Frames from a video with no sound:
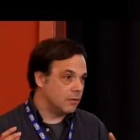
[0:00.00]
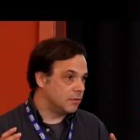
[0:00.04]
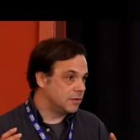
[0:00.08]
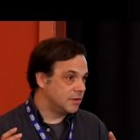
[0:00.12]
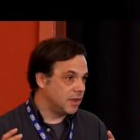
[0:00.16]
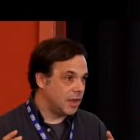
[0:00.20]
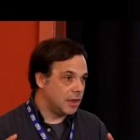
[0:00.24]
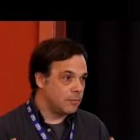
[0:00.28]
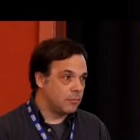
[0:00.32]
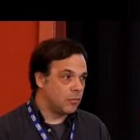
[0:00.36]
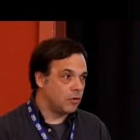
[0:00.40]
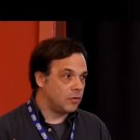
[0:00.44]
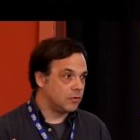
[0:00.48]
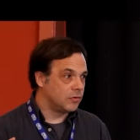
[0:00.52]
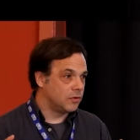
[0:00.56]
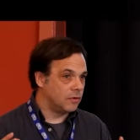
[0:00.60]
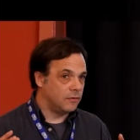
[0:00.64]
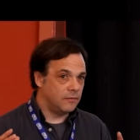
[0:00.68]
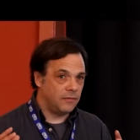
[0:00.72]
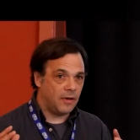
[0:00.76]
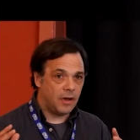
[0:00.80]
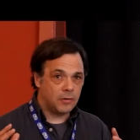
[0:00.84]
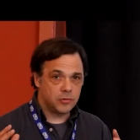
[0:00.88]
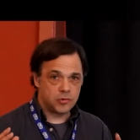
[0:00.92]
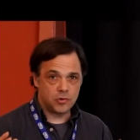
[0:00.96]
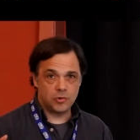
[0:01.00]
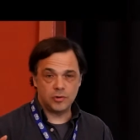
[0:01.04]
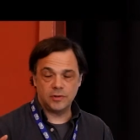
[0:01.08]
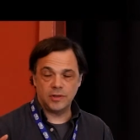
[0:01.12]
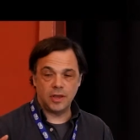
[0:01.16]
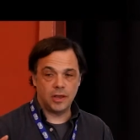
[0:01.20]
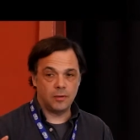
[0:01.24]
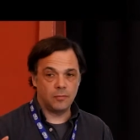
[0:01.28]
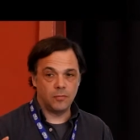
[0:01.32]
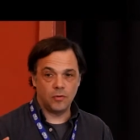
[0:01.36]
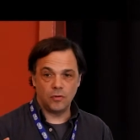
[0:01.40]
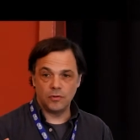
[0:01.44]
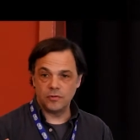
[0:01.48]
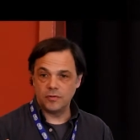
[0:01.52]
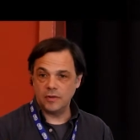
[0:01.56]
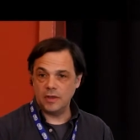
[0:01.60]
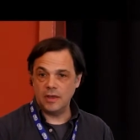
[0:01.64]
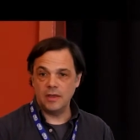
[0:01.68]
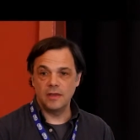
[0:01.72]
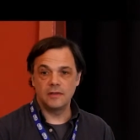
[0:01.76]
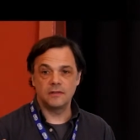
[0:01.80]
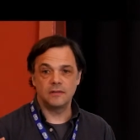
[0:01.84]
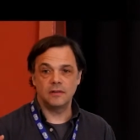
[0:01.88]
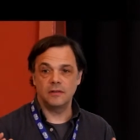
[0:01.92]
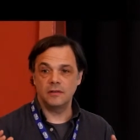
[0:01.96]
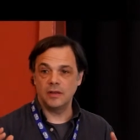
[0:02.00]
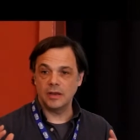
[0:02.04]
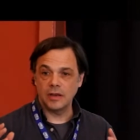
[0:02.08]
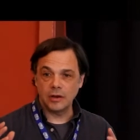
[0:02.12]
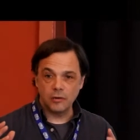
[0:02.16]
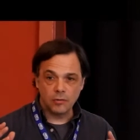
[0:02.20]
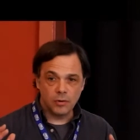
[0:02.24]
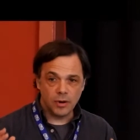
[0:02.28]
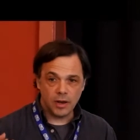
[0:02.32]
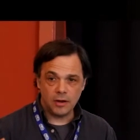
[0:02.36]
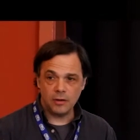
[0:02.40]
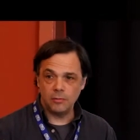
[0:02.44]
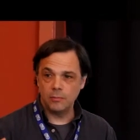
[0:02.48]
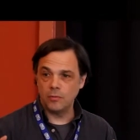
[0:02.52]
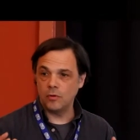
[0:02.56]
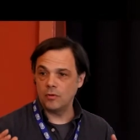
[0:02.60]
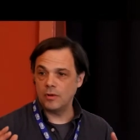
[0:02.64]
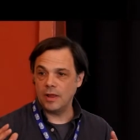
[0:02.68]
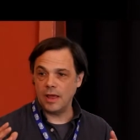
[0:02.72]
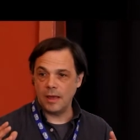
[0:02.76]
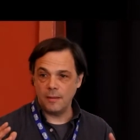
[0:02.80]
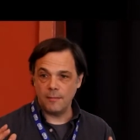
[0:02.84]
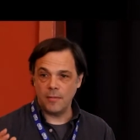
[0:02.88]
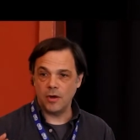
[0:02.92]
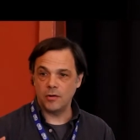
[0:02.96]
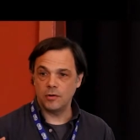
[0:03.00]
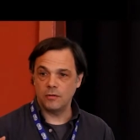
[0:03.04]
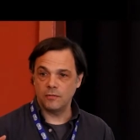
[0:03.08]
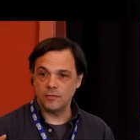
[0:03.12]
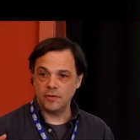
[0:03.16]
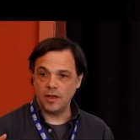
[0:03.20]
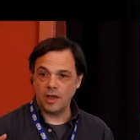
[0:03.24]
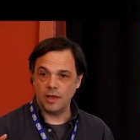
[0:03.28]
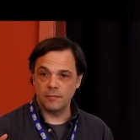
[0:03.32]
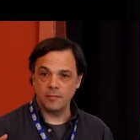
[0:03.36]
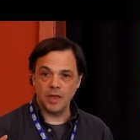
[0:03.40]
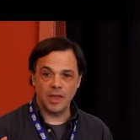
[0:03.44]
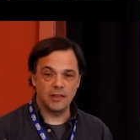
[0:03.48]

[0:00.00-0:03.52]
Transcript: tables, voucher tables, is an incredible amount of time,